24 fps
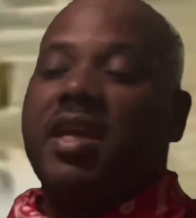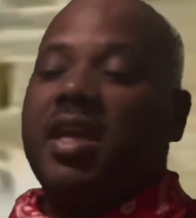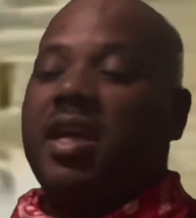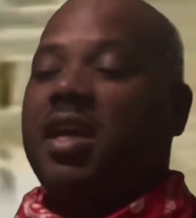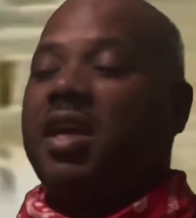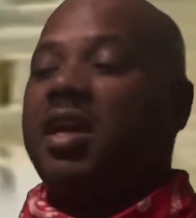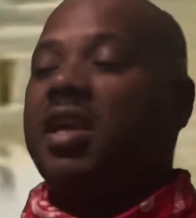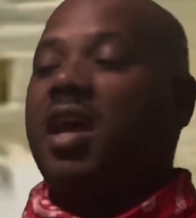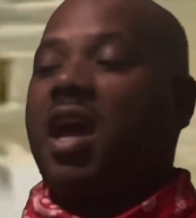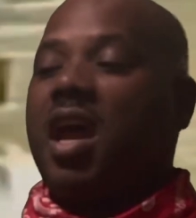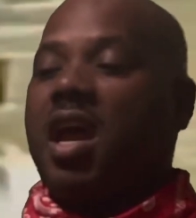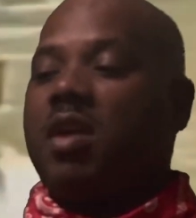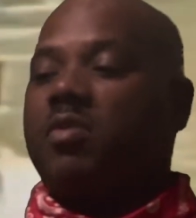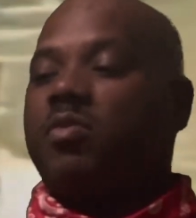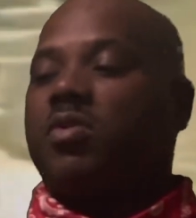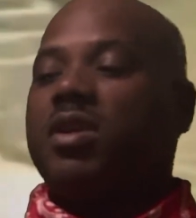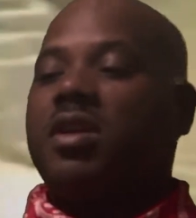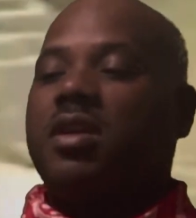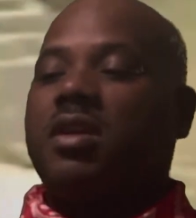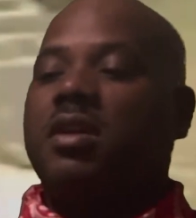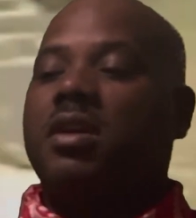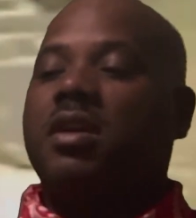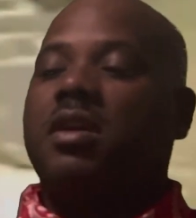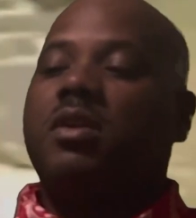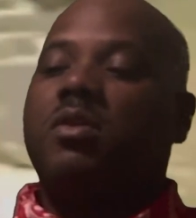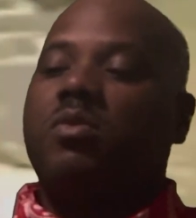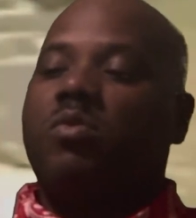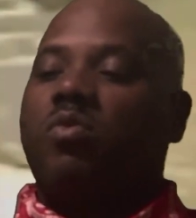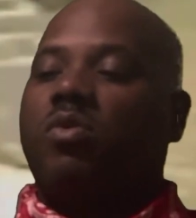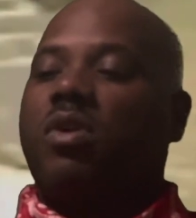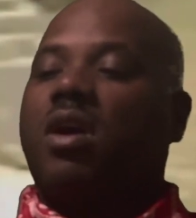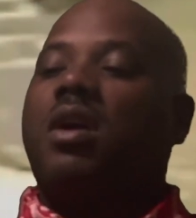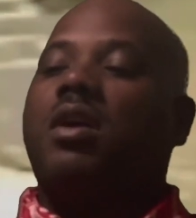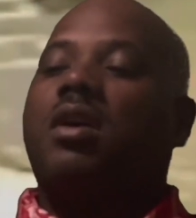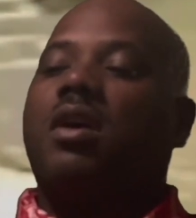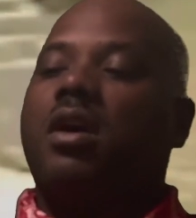Ed Ivory,
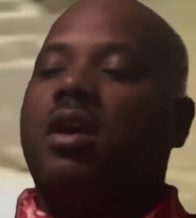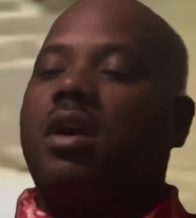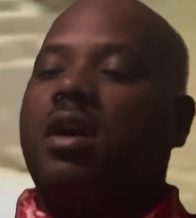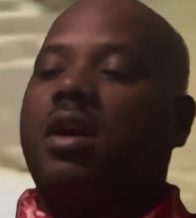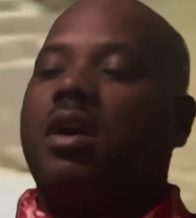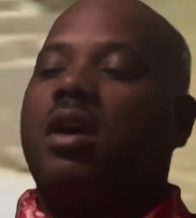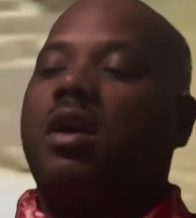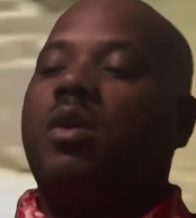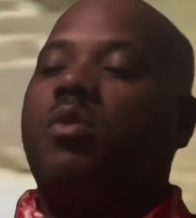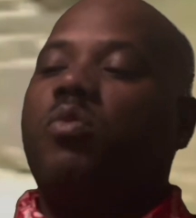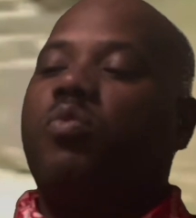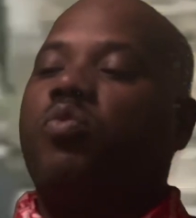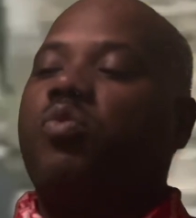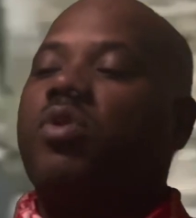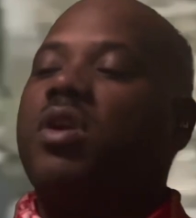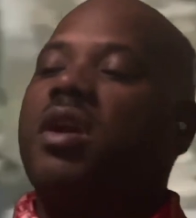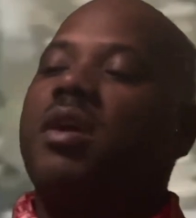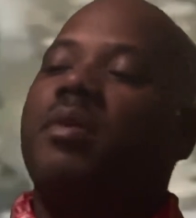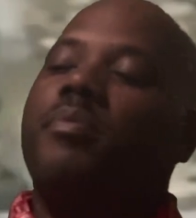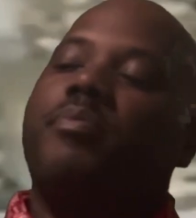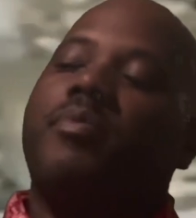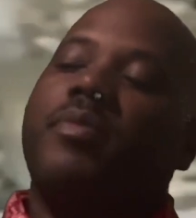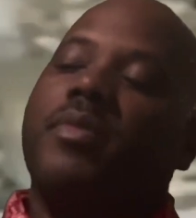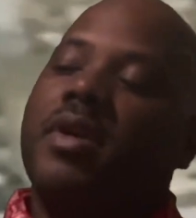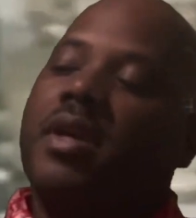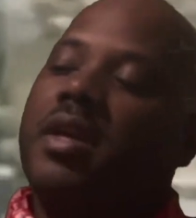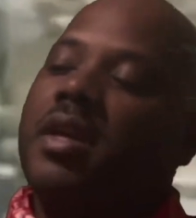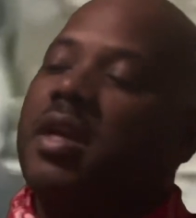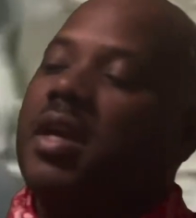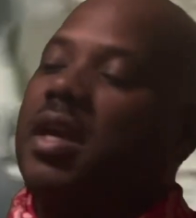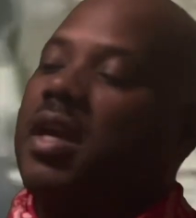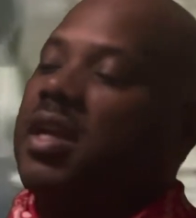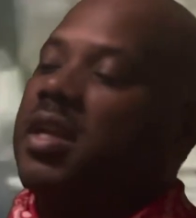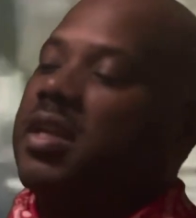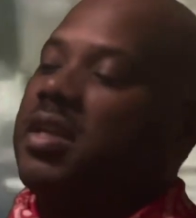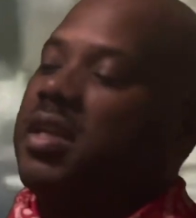a rip,
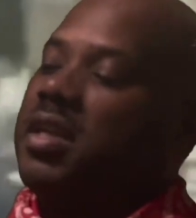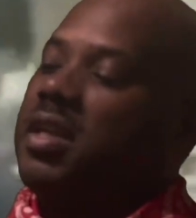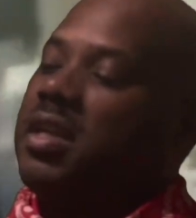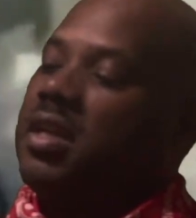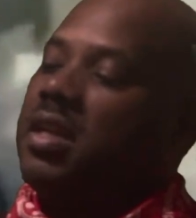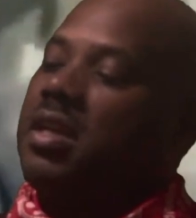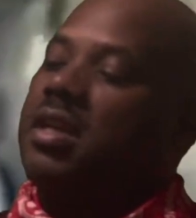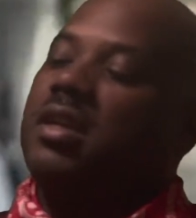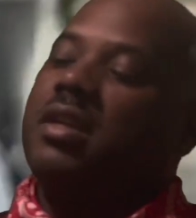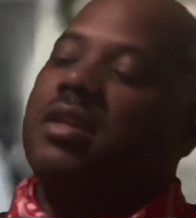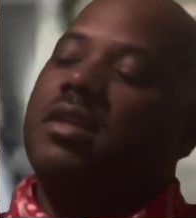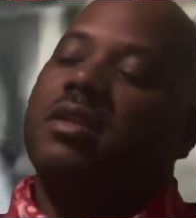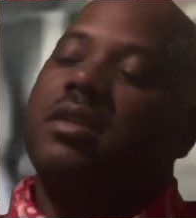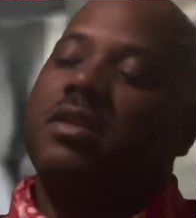and then